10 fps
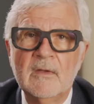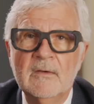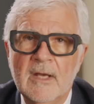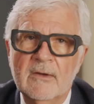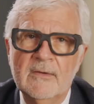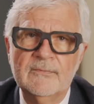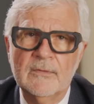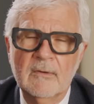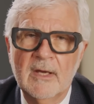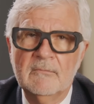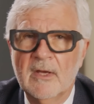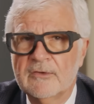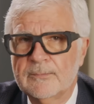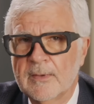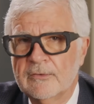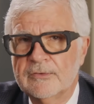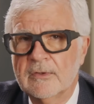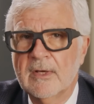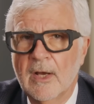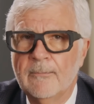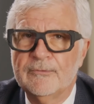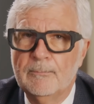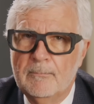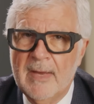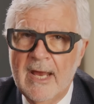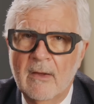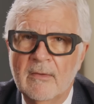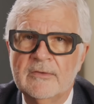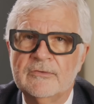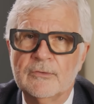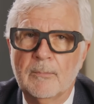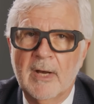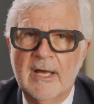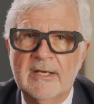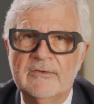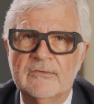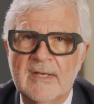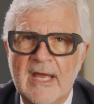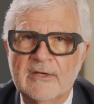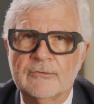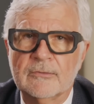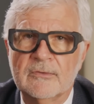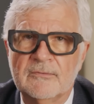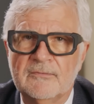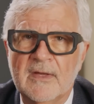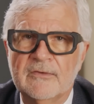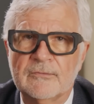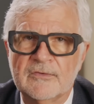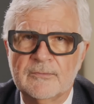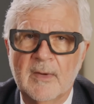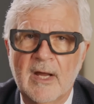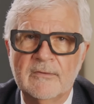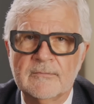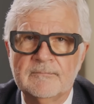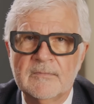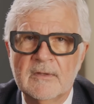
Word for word: Now, infrared exposure helps balance your body's natural defense response.